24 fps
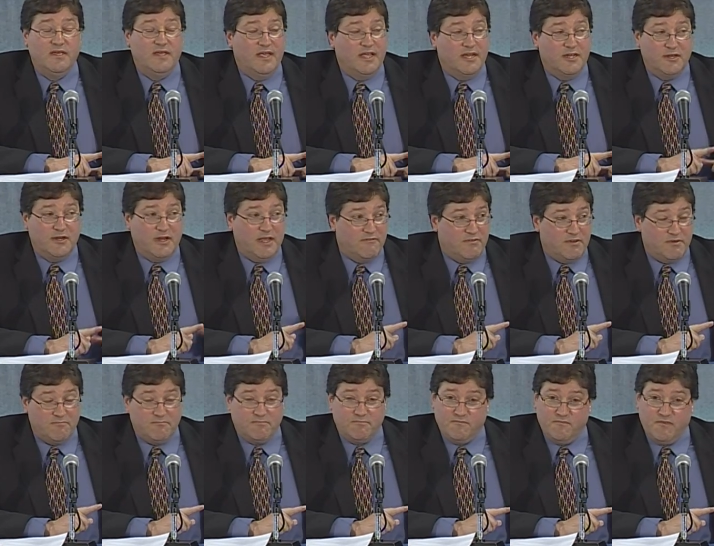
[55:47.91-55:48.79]
and you have it
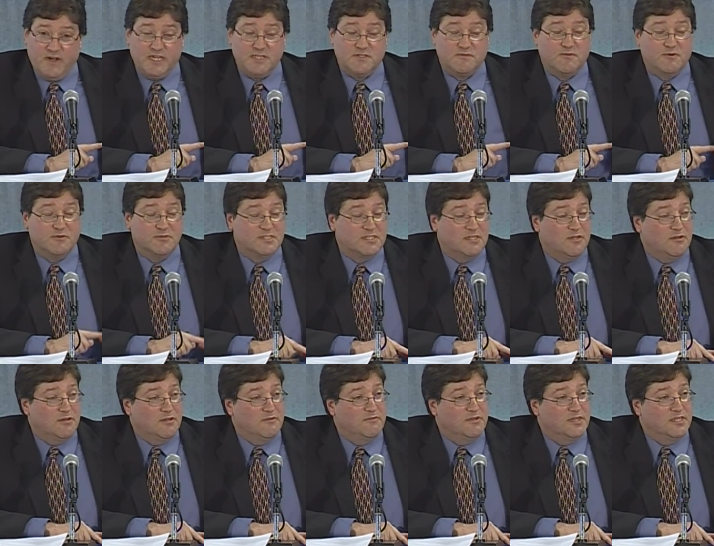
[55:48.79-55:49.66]
vice versa
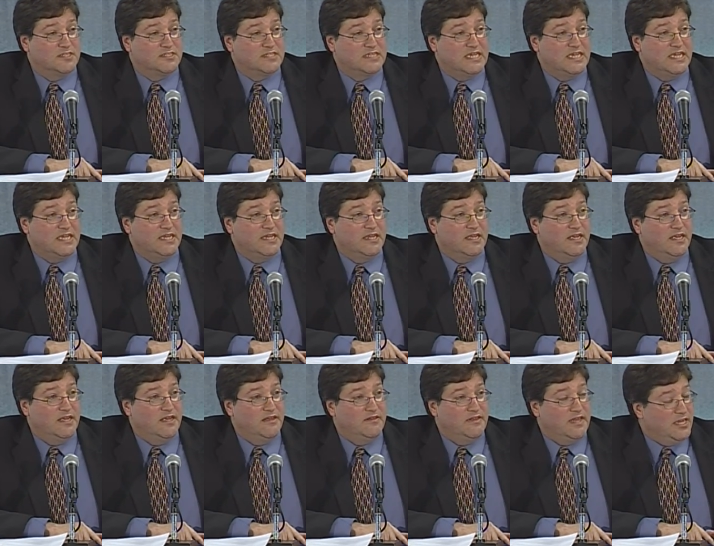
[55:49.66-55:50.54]
all over the state,
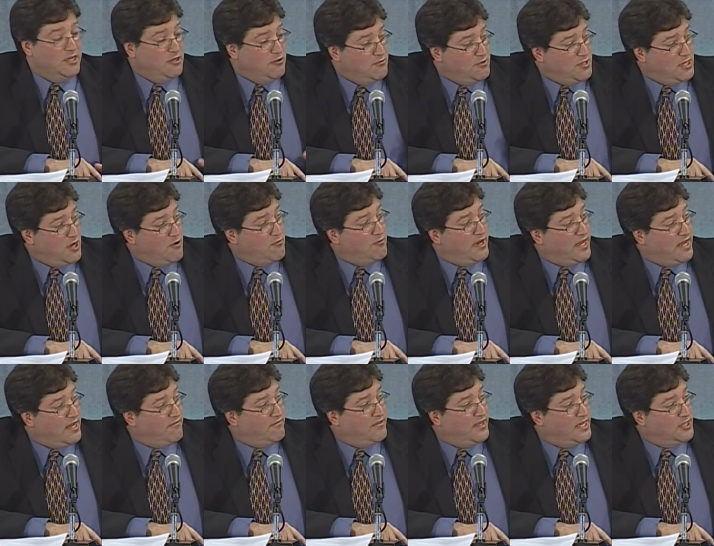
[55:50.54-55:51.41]
that you don't
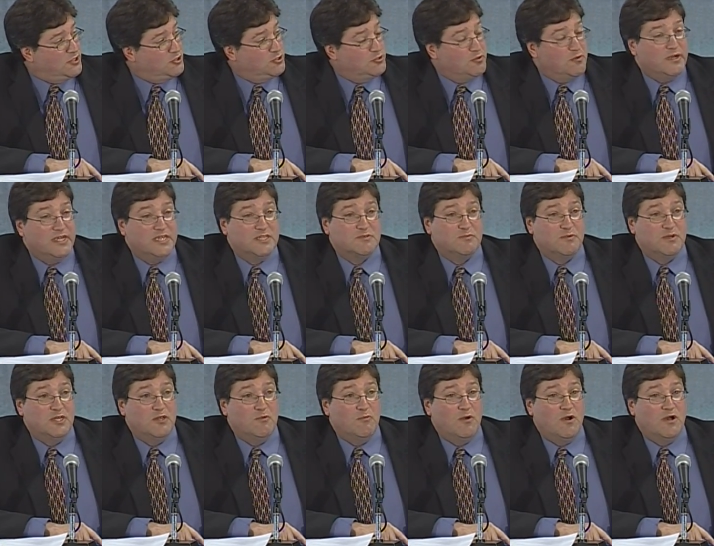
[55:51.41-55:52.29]
have that choice
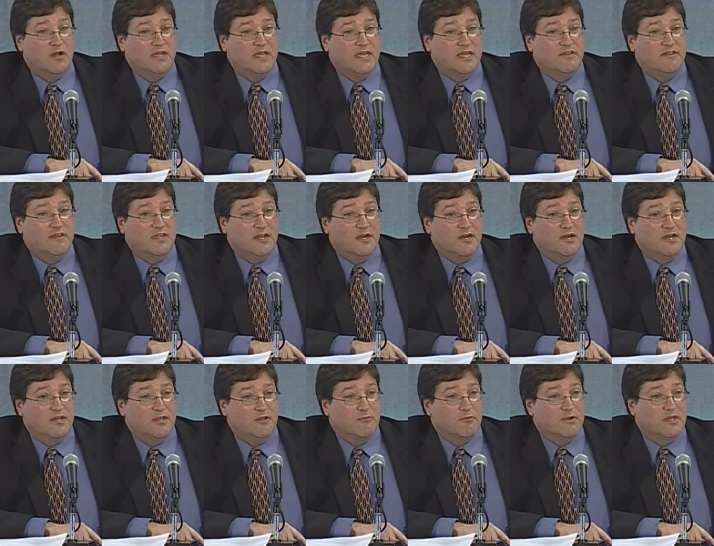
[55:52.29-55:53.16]
when you walk in there.
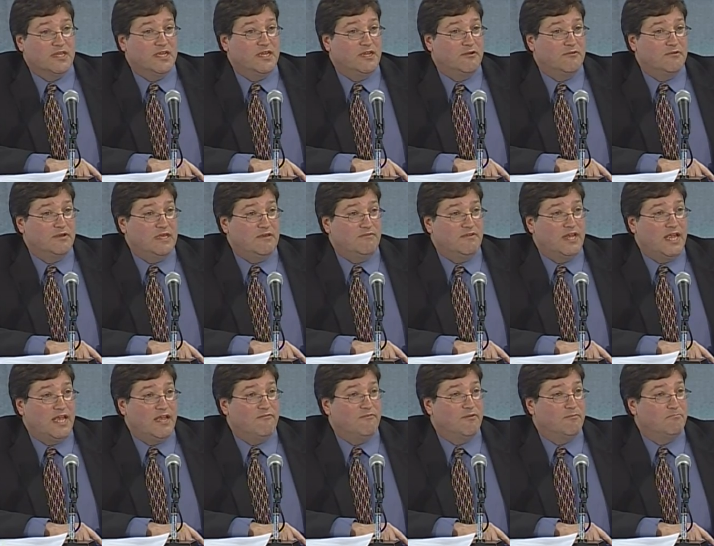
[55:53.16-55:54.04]
You really don't even
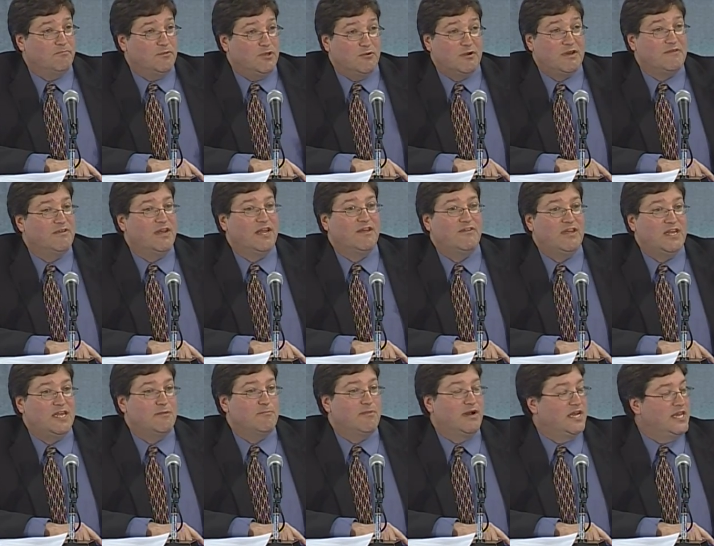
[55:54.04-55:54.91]
have a you don't even have
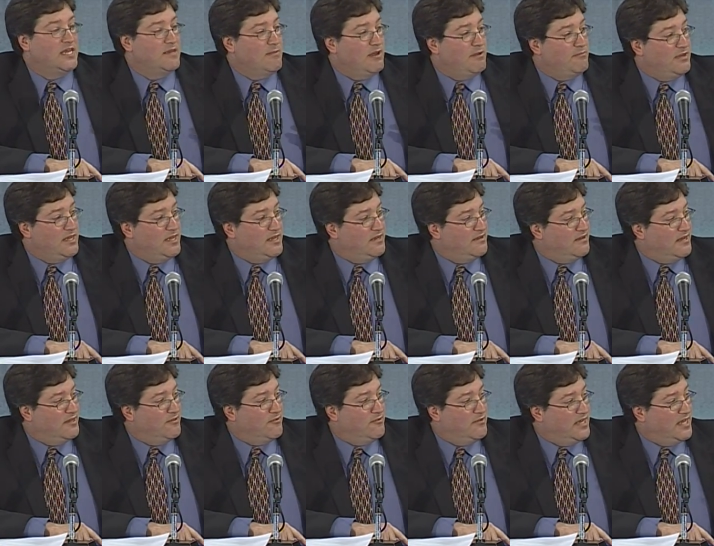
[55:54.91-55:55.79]
anybody maybe
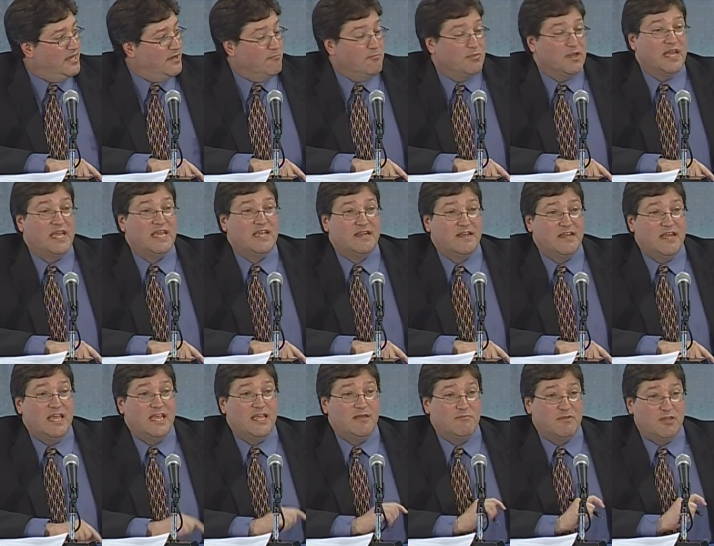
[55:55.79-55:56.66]
other than a blank
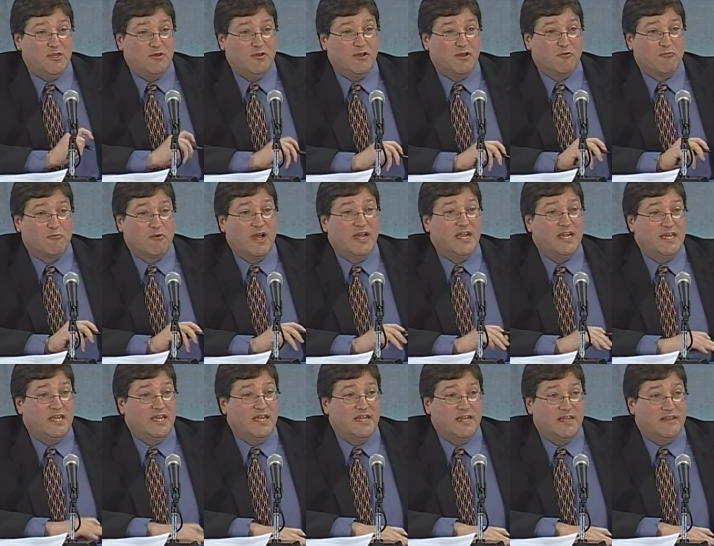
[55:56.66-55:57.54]
name that you could write
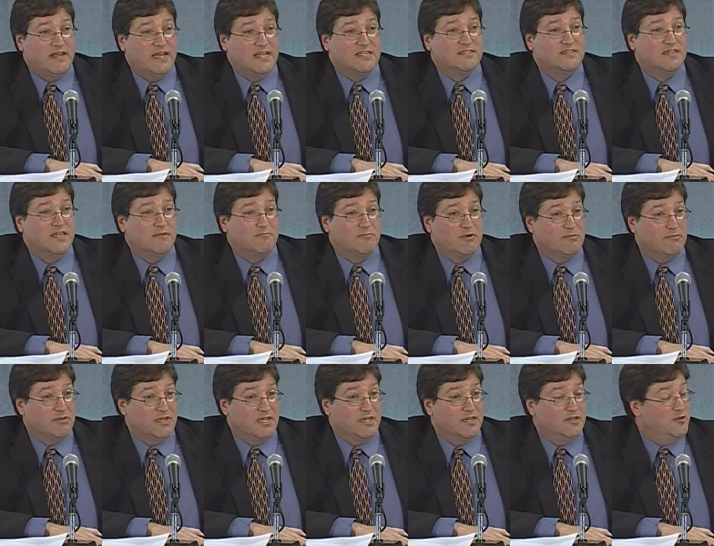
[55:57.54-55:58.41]
in, and that's not
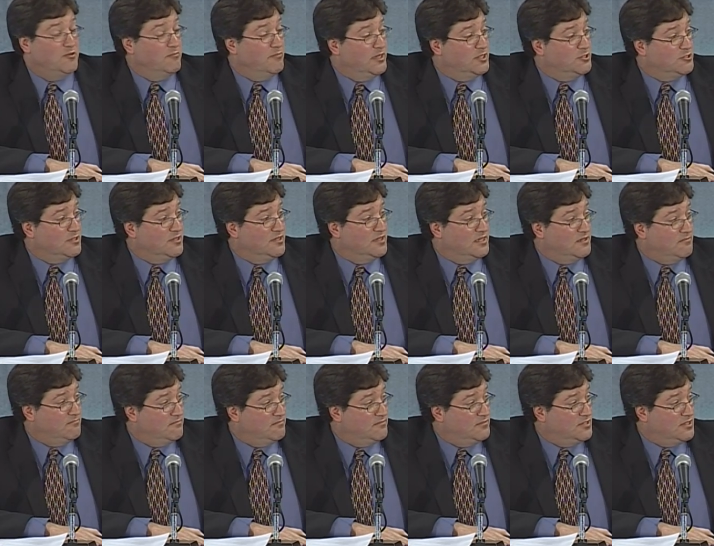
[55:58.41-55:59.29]
probably going to do much good.
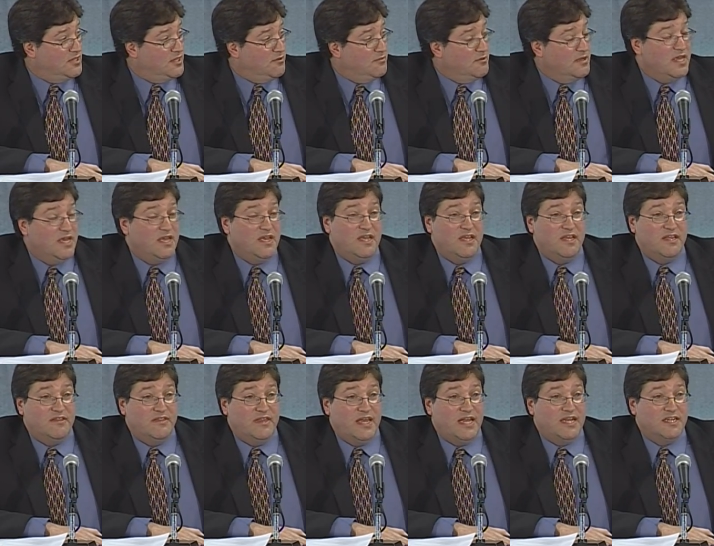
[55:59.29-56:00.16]
So
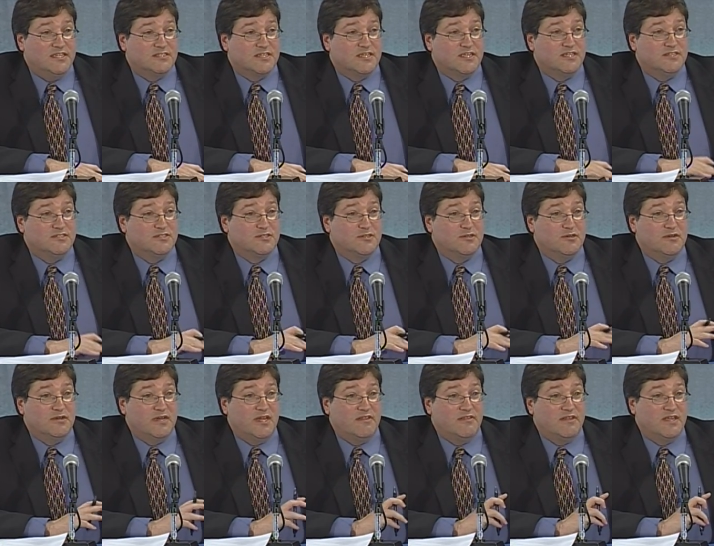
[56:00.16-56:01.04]
that is a
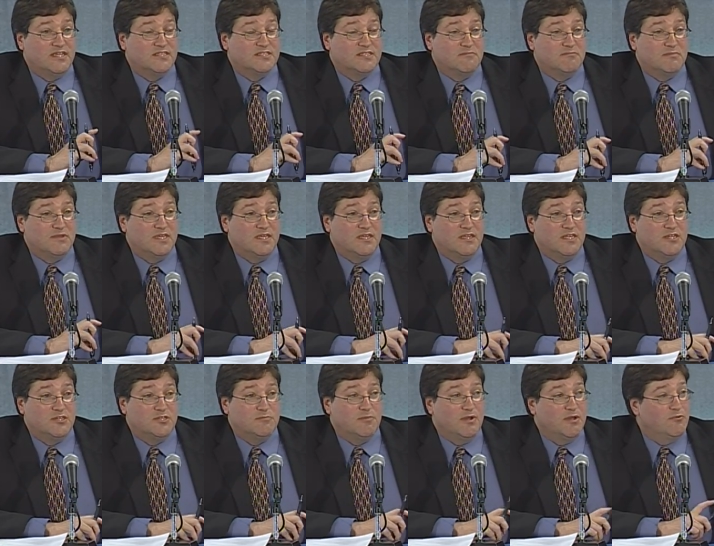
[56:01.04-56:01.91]
concern, I think, something
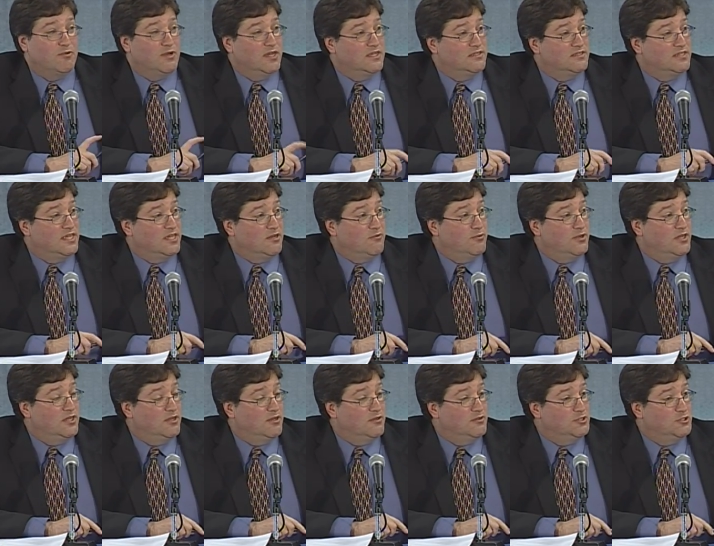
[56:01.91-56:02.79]
that you may want to take
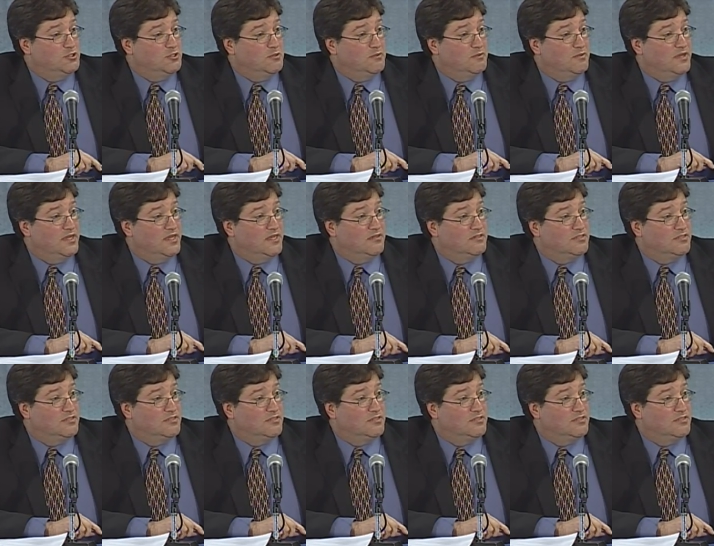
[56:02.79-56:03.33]
with you as you uh,